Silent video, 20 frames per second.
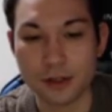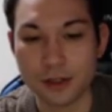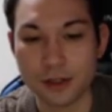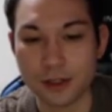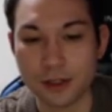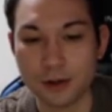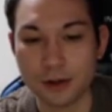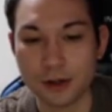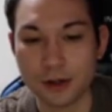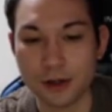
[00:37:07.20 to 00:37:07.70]

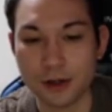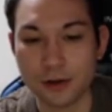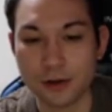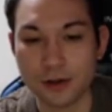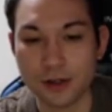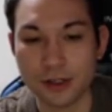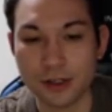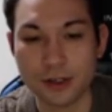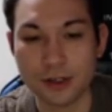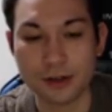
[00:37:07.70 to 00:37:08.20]
So
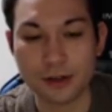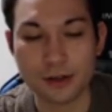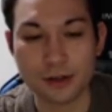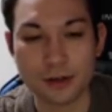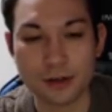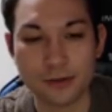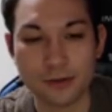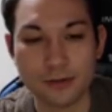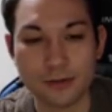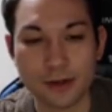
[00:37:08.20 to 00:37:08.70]
coast
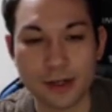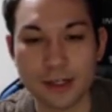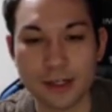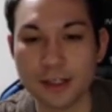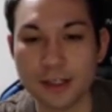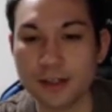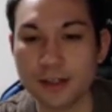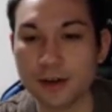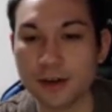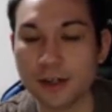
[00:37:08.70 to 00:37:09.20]

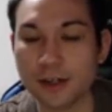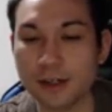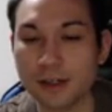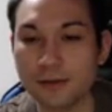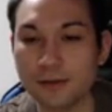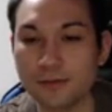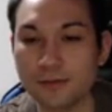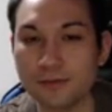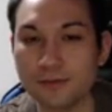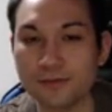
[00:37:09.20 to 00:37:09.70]
fight
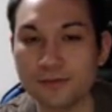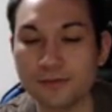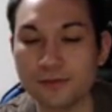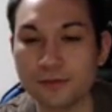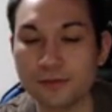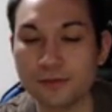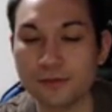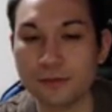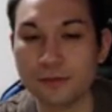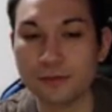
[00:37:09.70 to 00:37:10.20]
started.
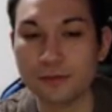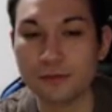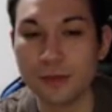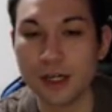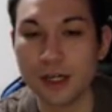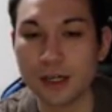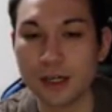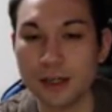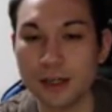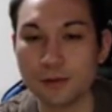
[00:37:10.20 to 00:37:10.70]

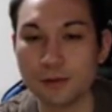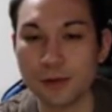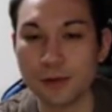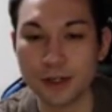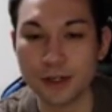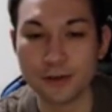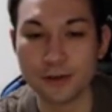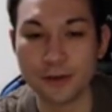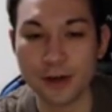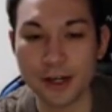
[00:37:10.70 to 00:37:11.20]
And
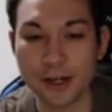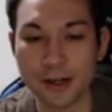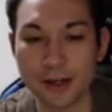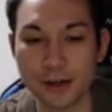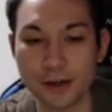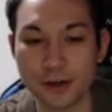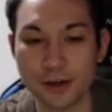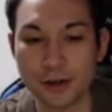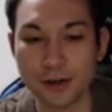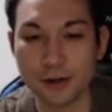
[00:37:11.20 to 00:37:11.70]
when you're
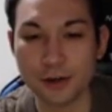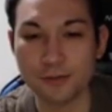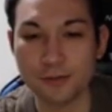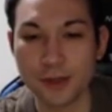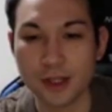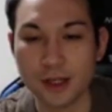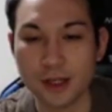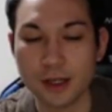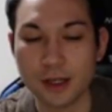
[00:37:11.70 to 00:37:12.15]
fighting a ko,